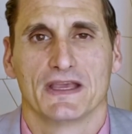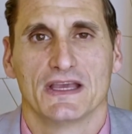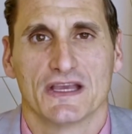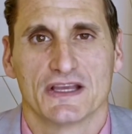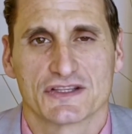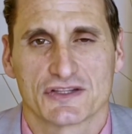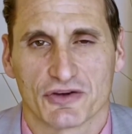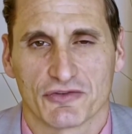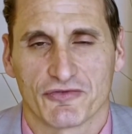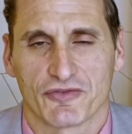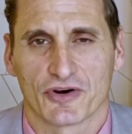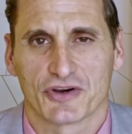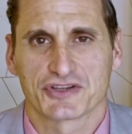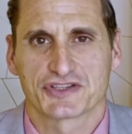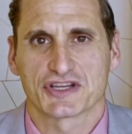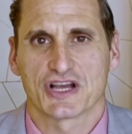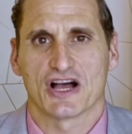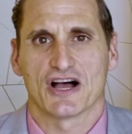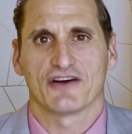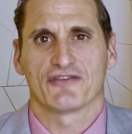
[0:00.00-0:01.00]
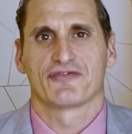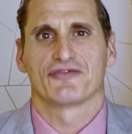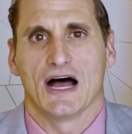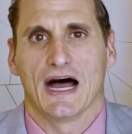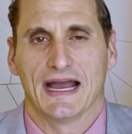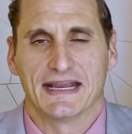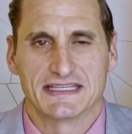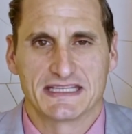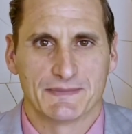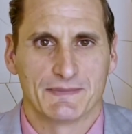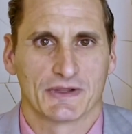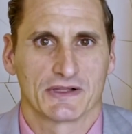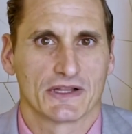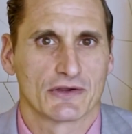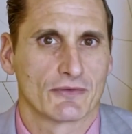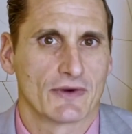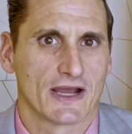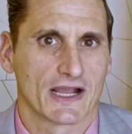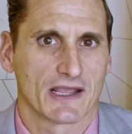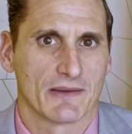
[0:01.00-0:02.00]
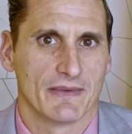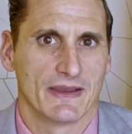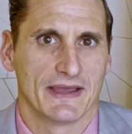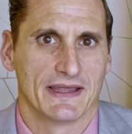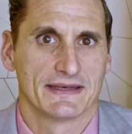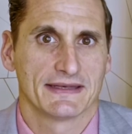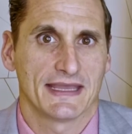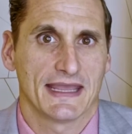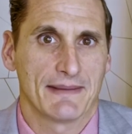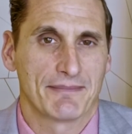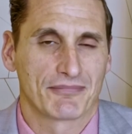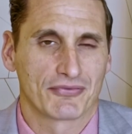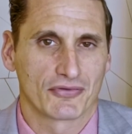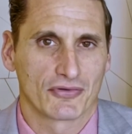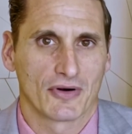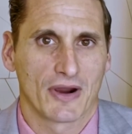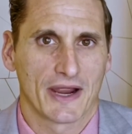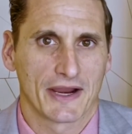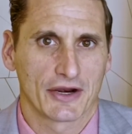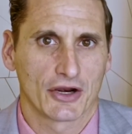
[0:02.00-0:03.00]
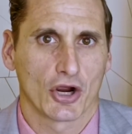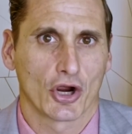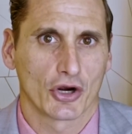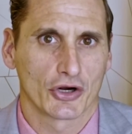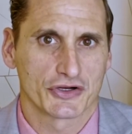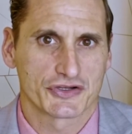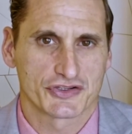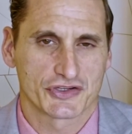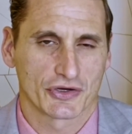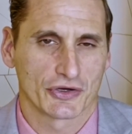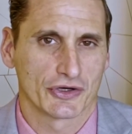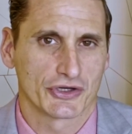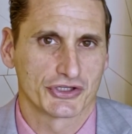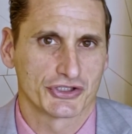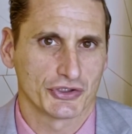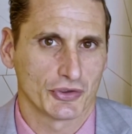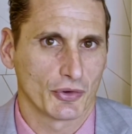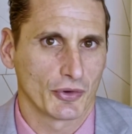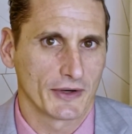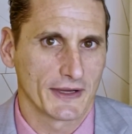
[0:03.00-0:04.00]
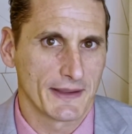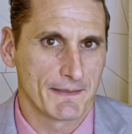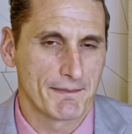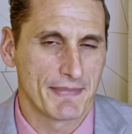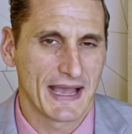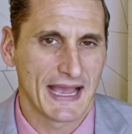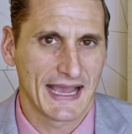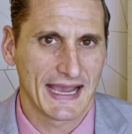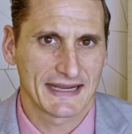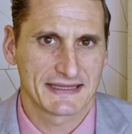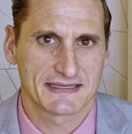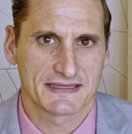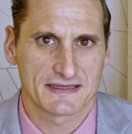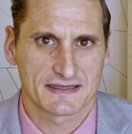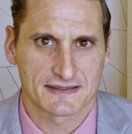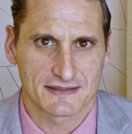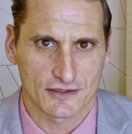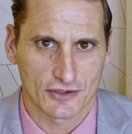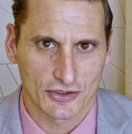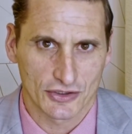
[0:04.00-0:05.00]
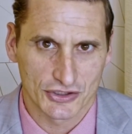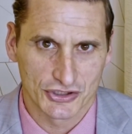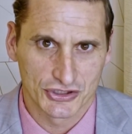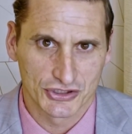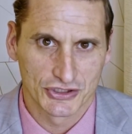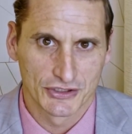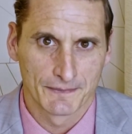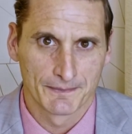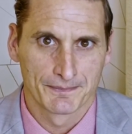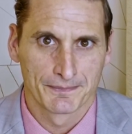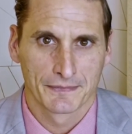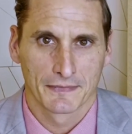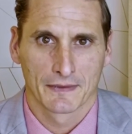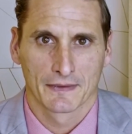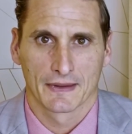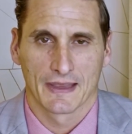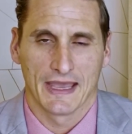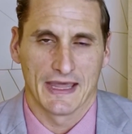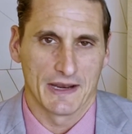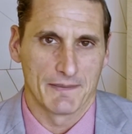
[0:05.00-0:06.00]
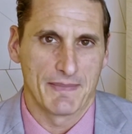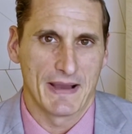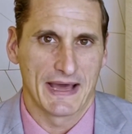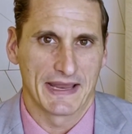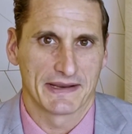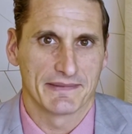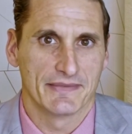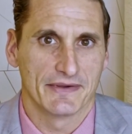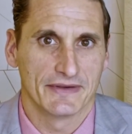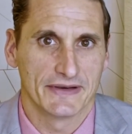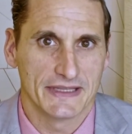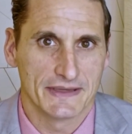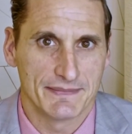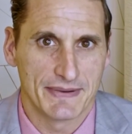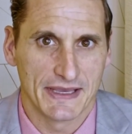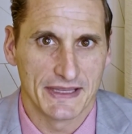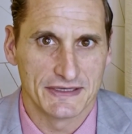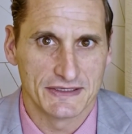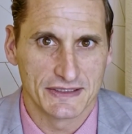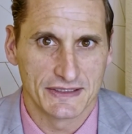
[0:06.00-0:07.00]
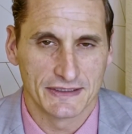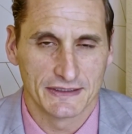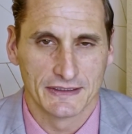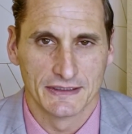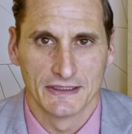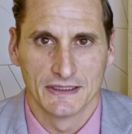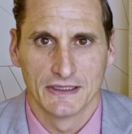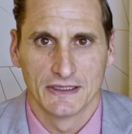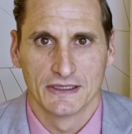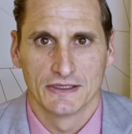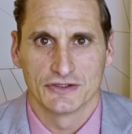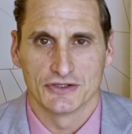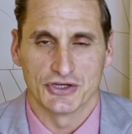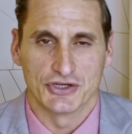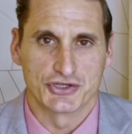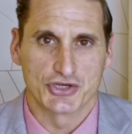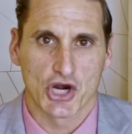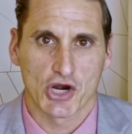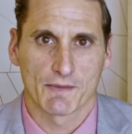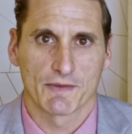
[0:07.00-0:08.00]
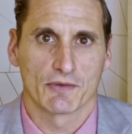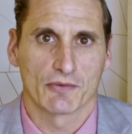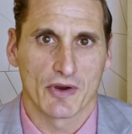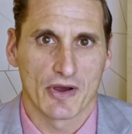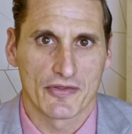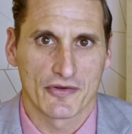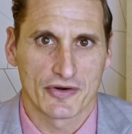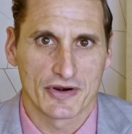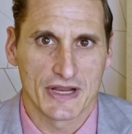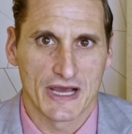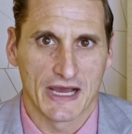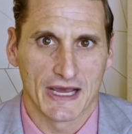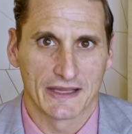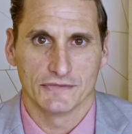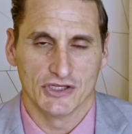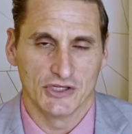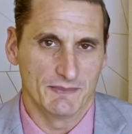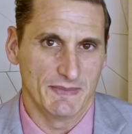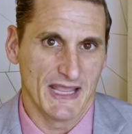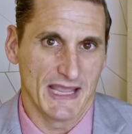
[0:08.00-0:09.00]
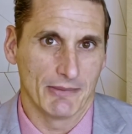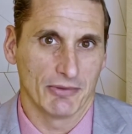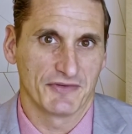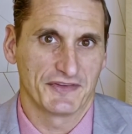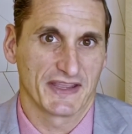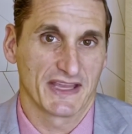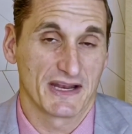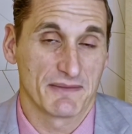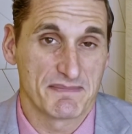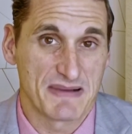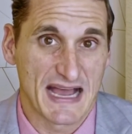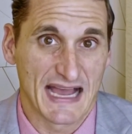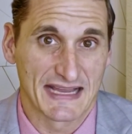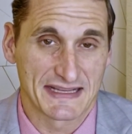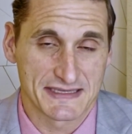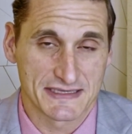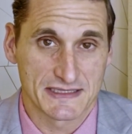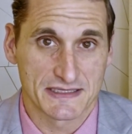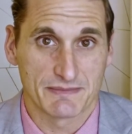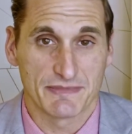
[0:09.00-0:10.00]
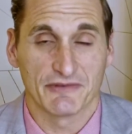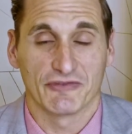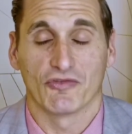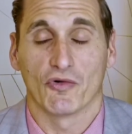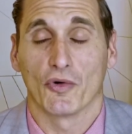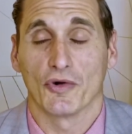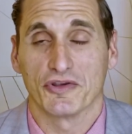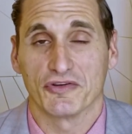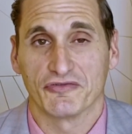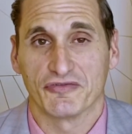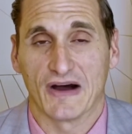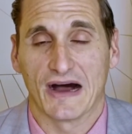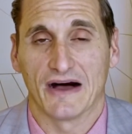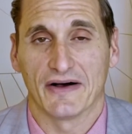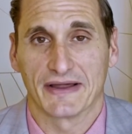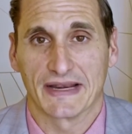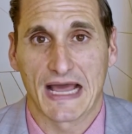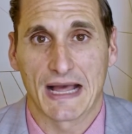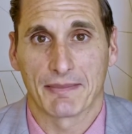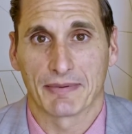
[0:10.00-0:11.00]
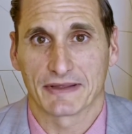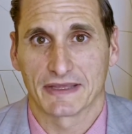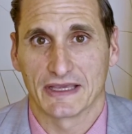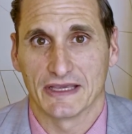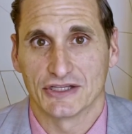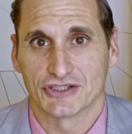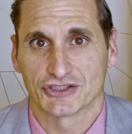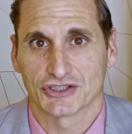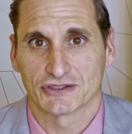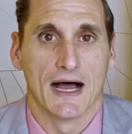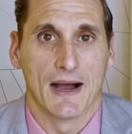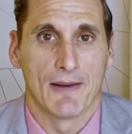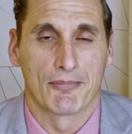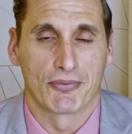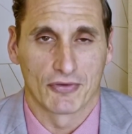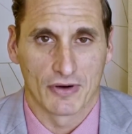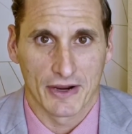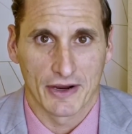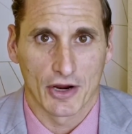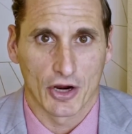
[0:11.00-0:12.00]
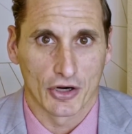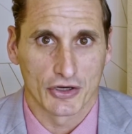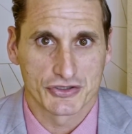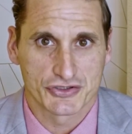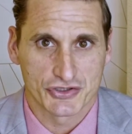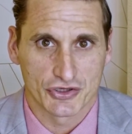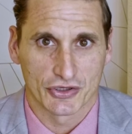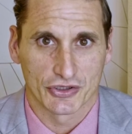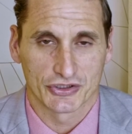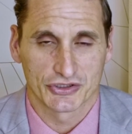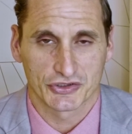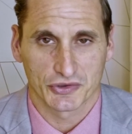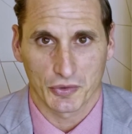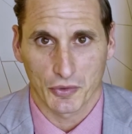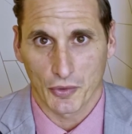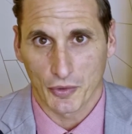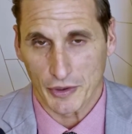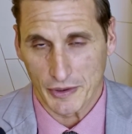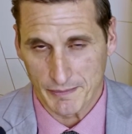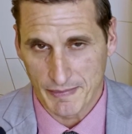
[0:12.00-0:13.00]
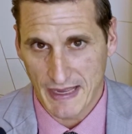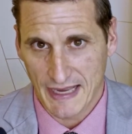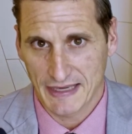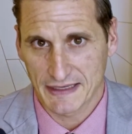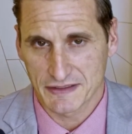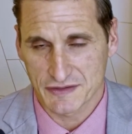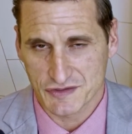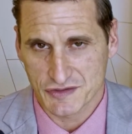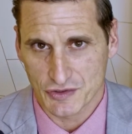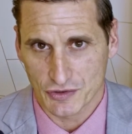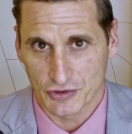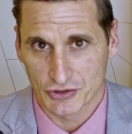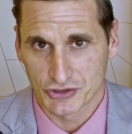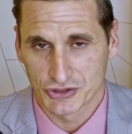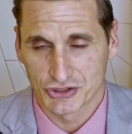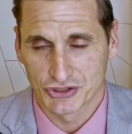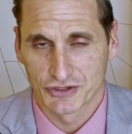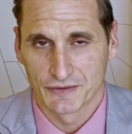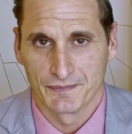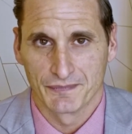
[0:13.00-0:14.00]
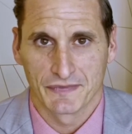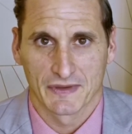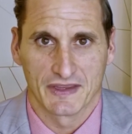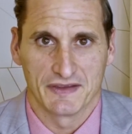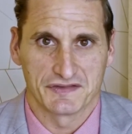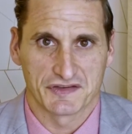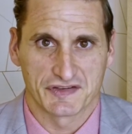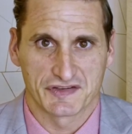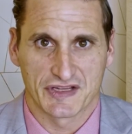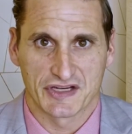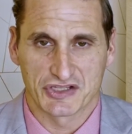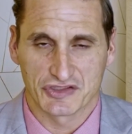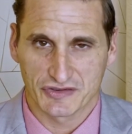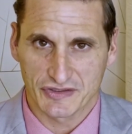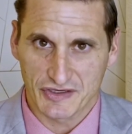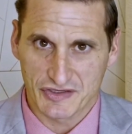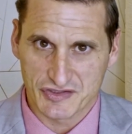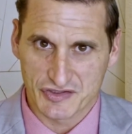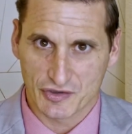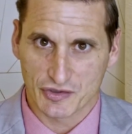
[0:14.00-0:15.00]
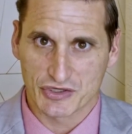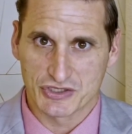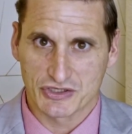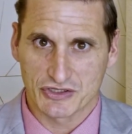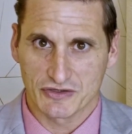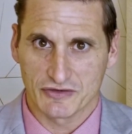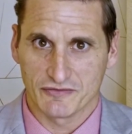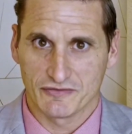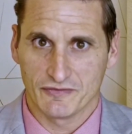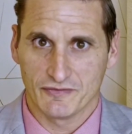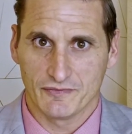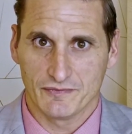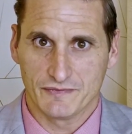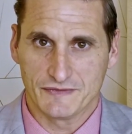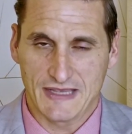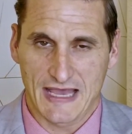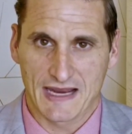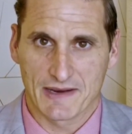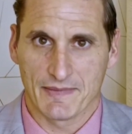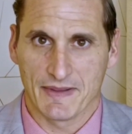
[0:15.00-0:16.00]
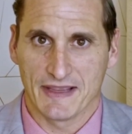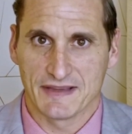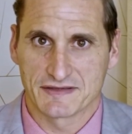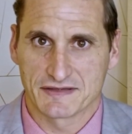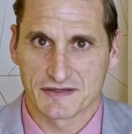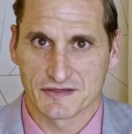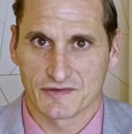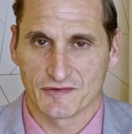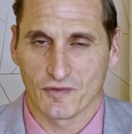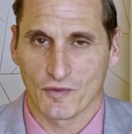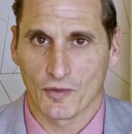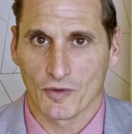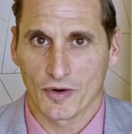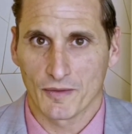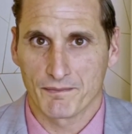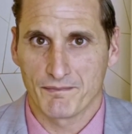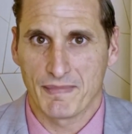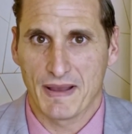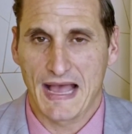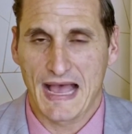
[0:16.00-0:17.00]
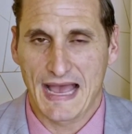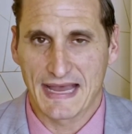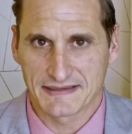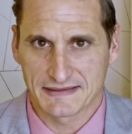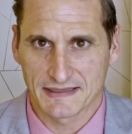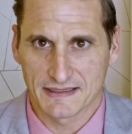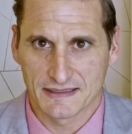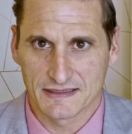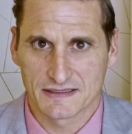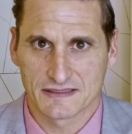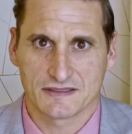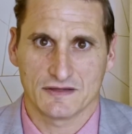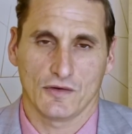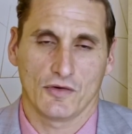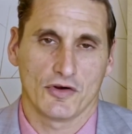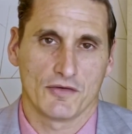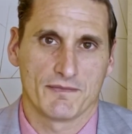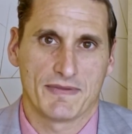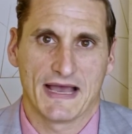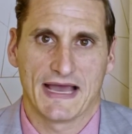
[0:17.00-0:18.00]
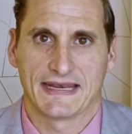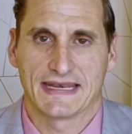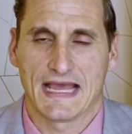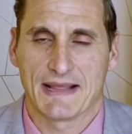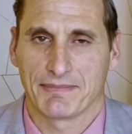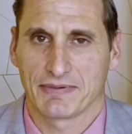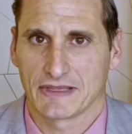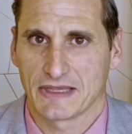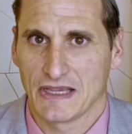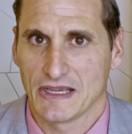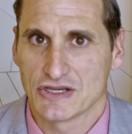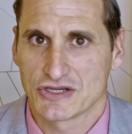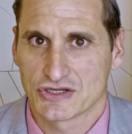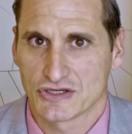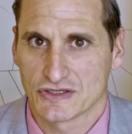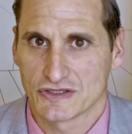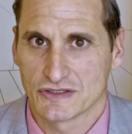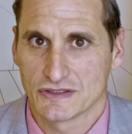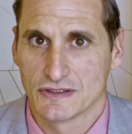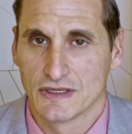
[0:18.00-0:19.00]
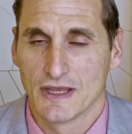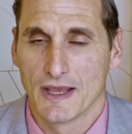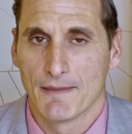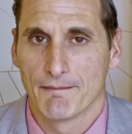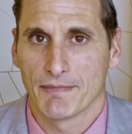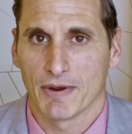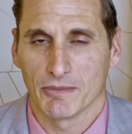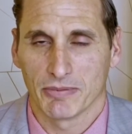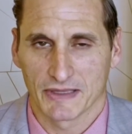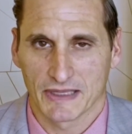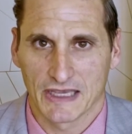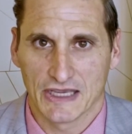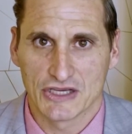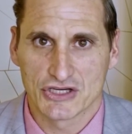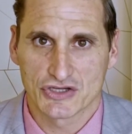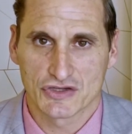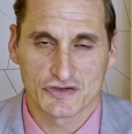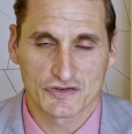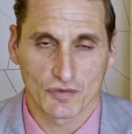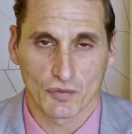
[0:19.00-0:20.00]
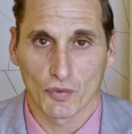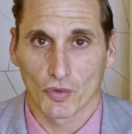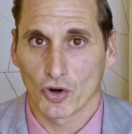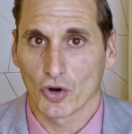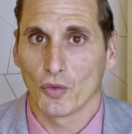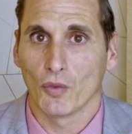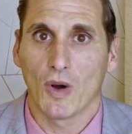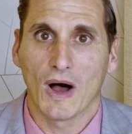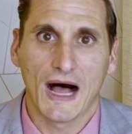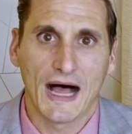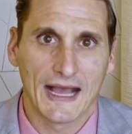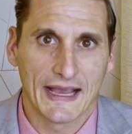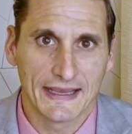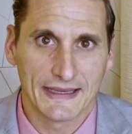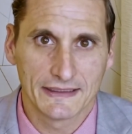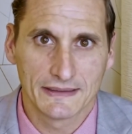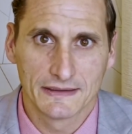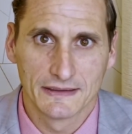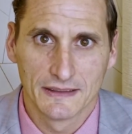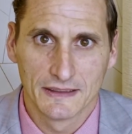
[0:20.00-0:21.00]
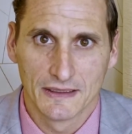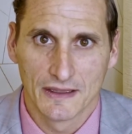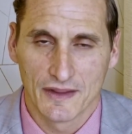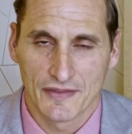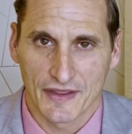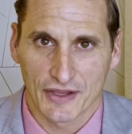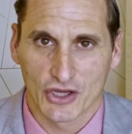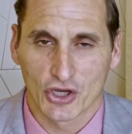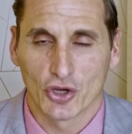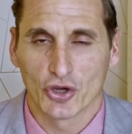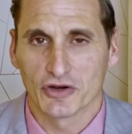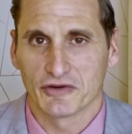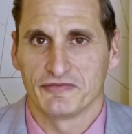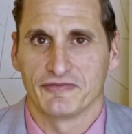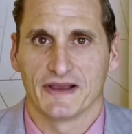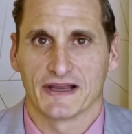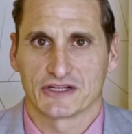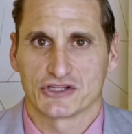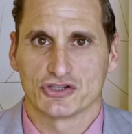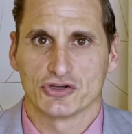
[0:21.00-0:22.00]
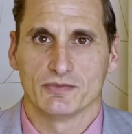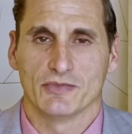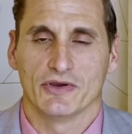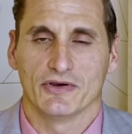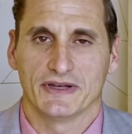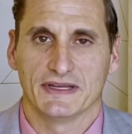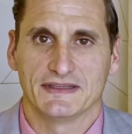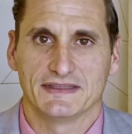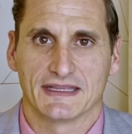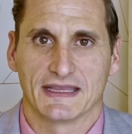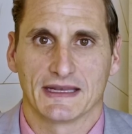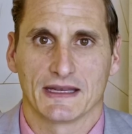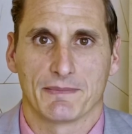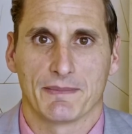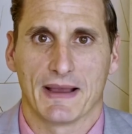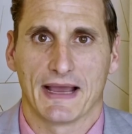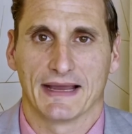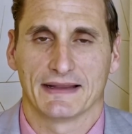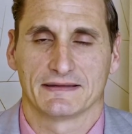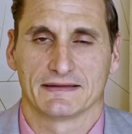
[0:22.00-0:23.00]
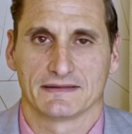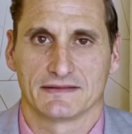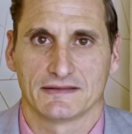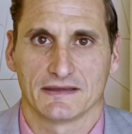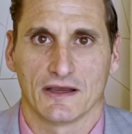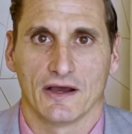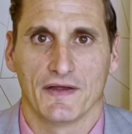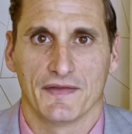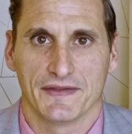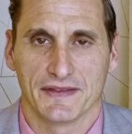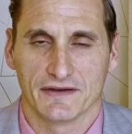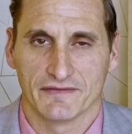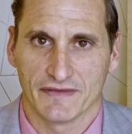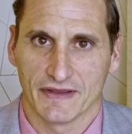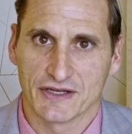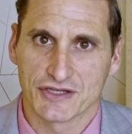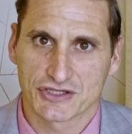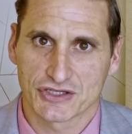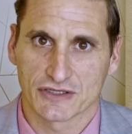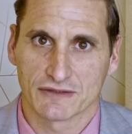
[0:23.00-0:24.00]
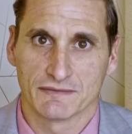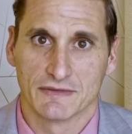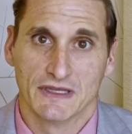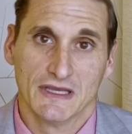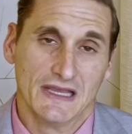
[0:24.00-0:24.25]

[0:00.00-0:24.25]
So first off, I typically recommend a prior art search or a patent search and a patentability opinion to determine whether or not you'd be able to get a patent before you file an application. A prior art search or a patent search is essentially a search of databases for patents or patent application publications worldwide that could affect your ability to get a patent on the invention.